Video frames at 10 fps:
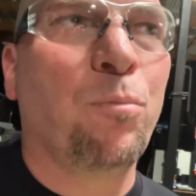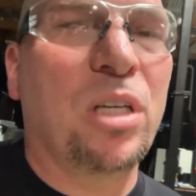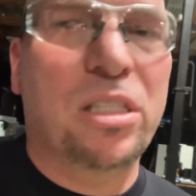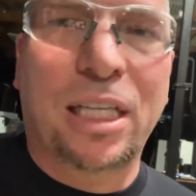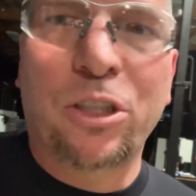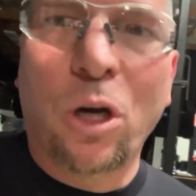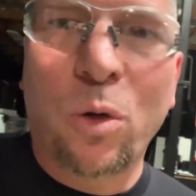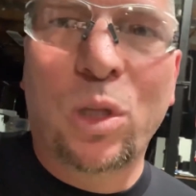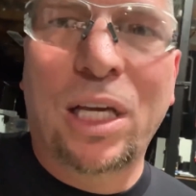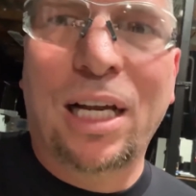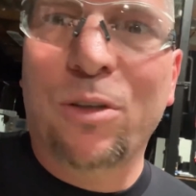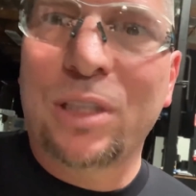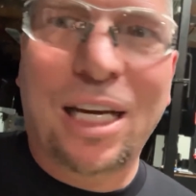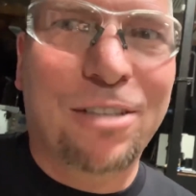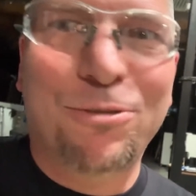because I know that I
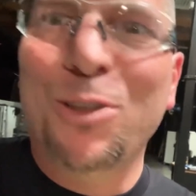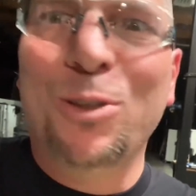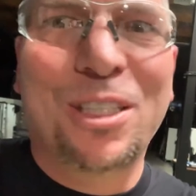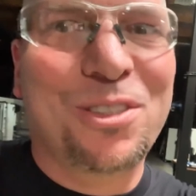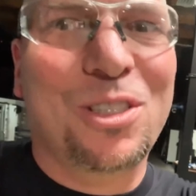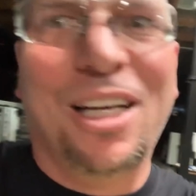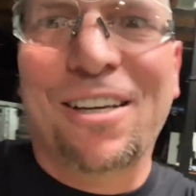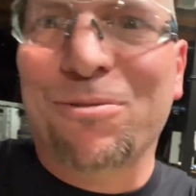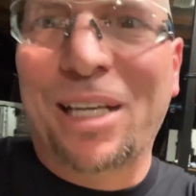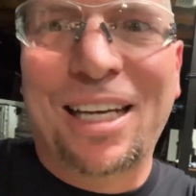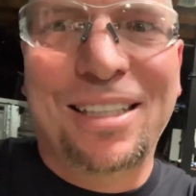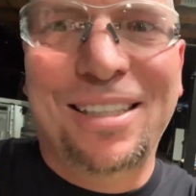only got a few years left, man.